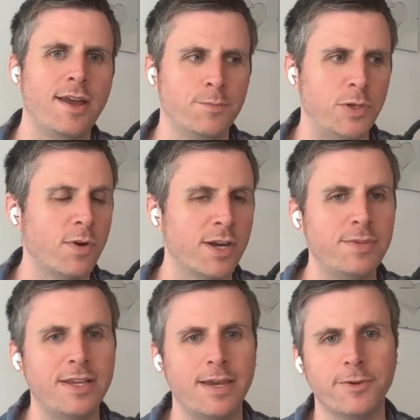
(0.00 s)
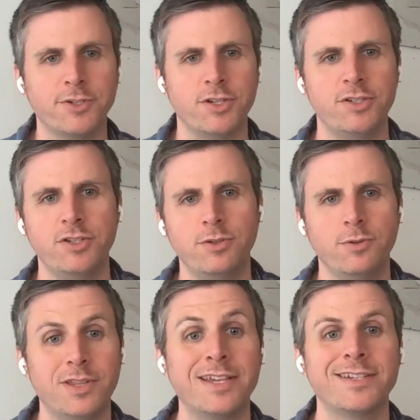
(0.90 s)
You want to be able to
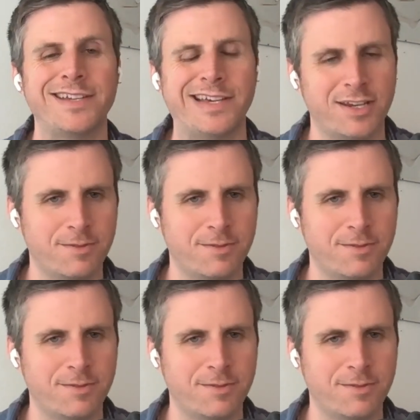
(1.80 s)
do things like